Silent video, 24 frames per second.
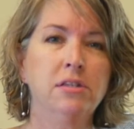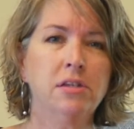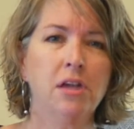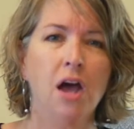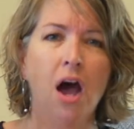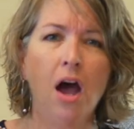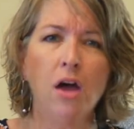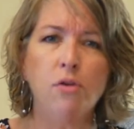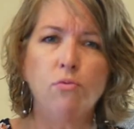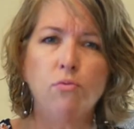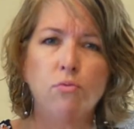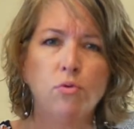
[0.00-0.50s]

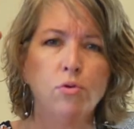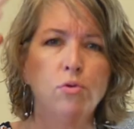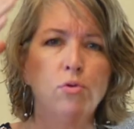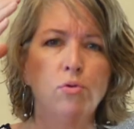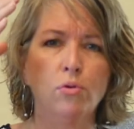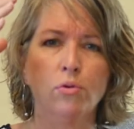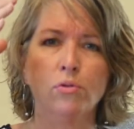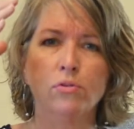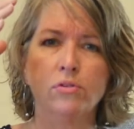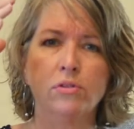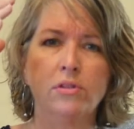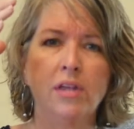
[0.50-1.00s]
God
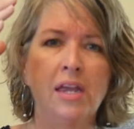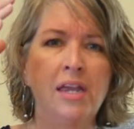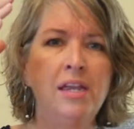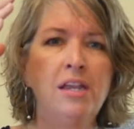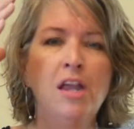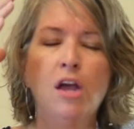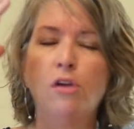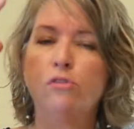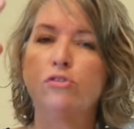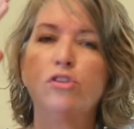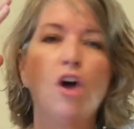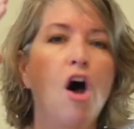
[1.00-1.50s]
rules. He
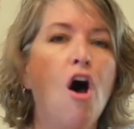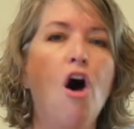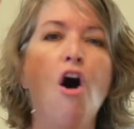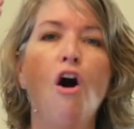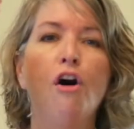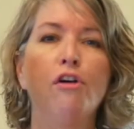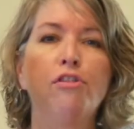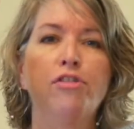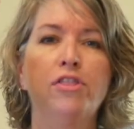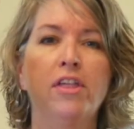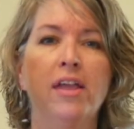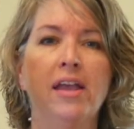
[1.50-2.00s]
knows
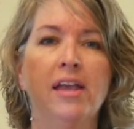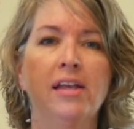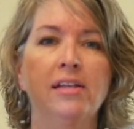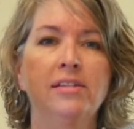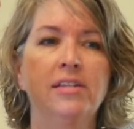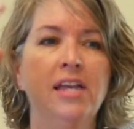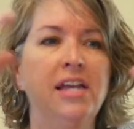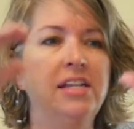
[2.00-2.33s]
all things.